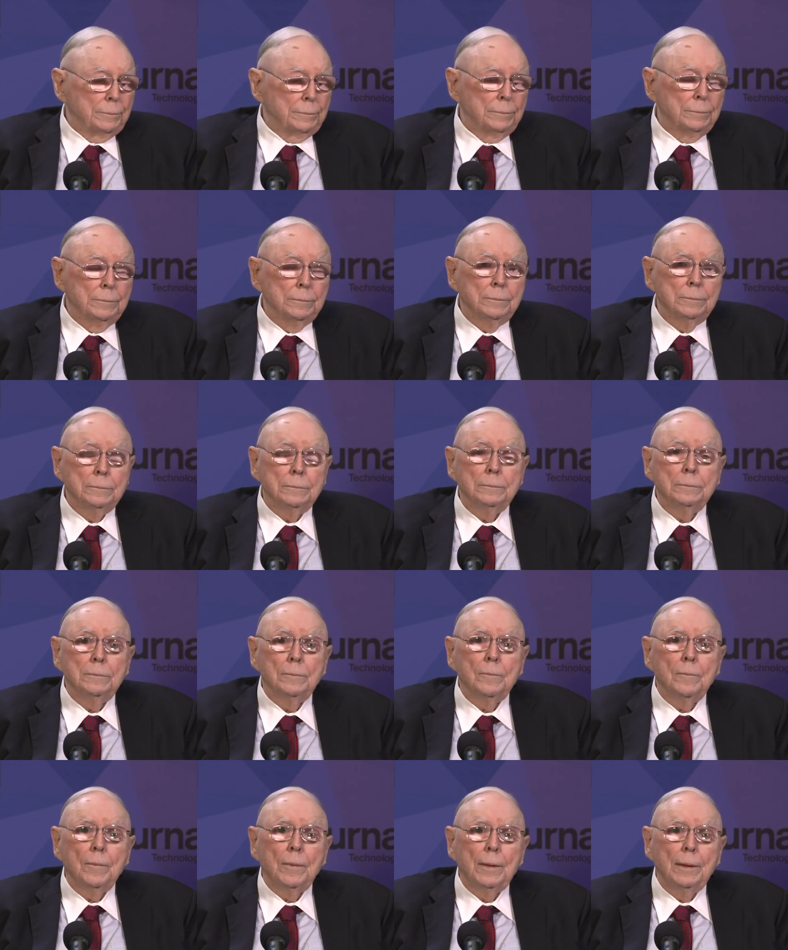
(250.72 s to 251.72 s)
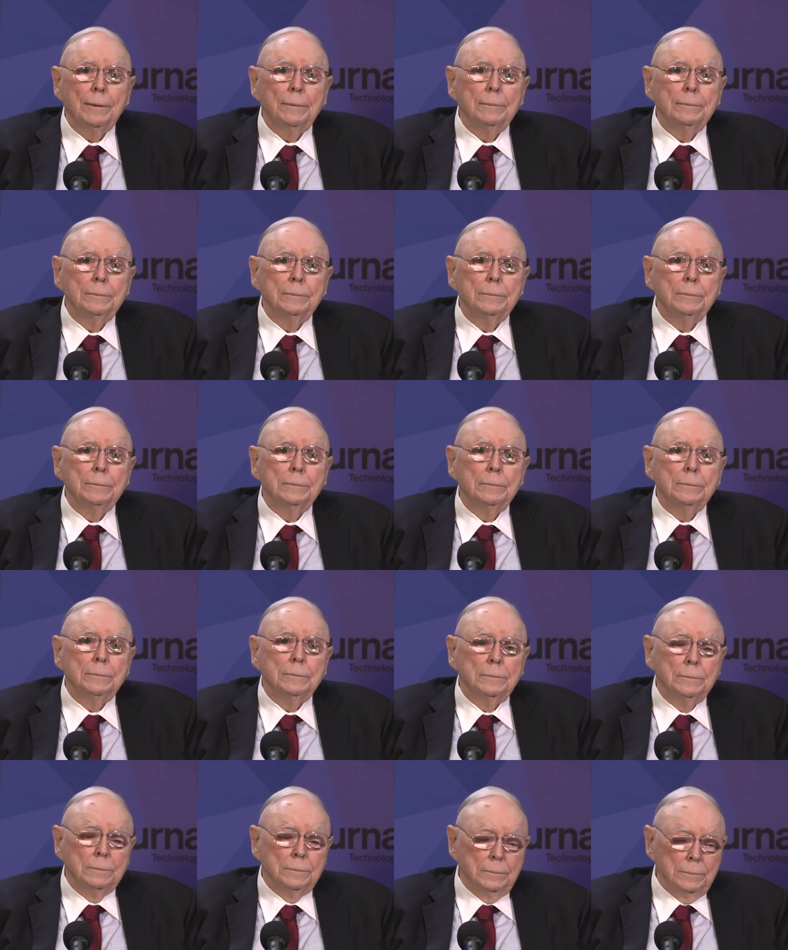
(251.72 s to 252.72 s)

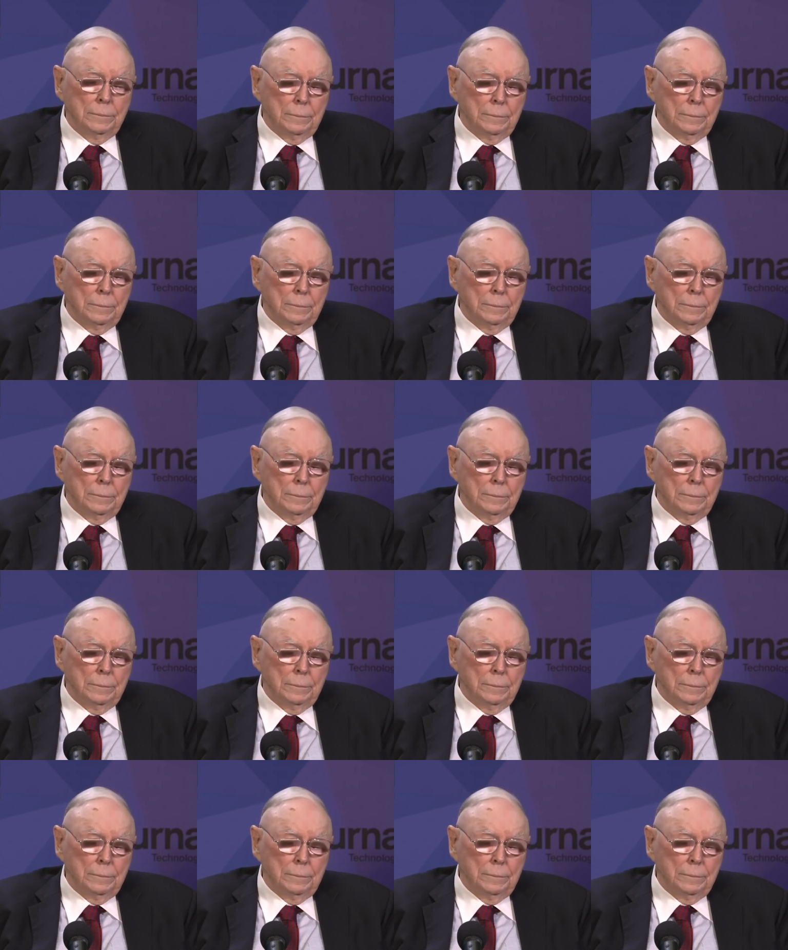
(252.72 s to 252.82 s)
Nobody speaks.